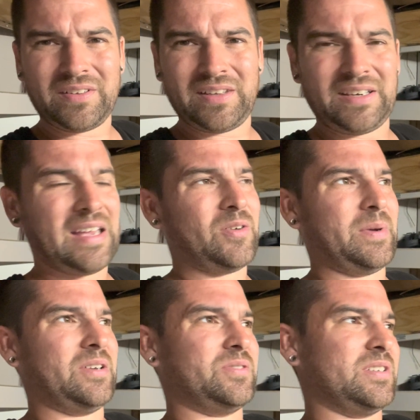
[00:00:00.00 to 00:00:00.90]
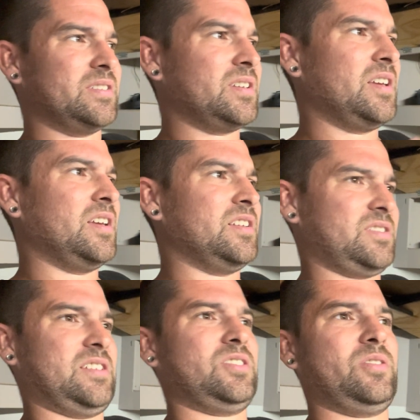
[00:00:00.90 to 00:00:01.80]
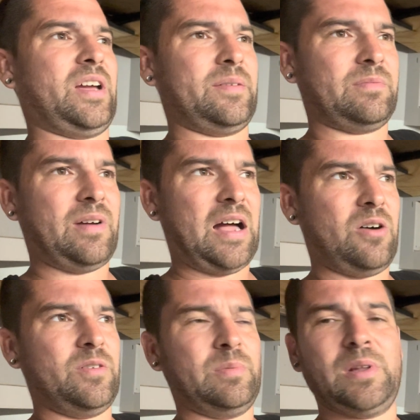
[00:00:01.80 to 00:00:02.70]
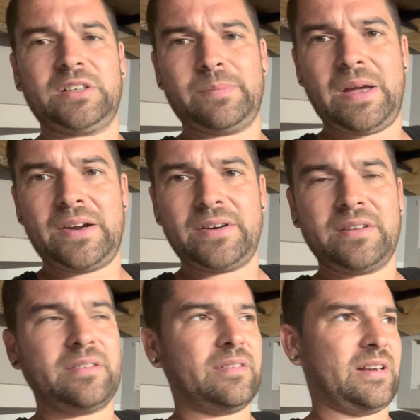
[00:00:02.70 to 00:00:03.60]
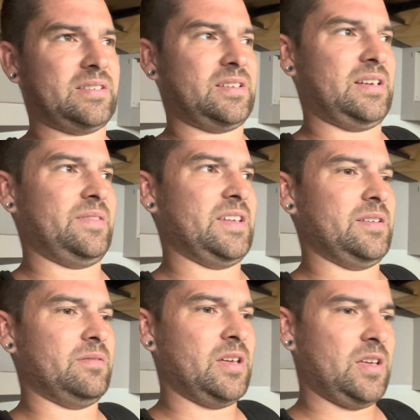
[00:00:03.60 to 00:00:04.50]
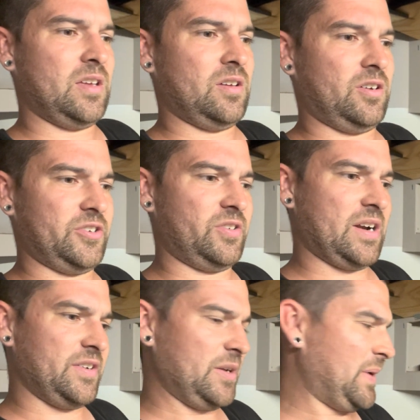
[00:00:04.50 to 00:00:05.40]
Like that don't make no sense. So I said, okay, I'll unplug the battery. I said, and then hook the ground up.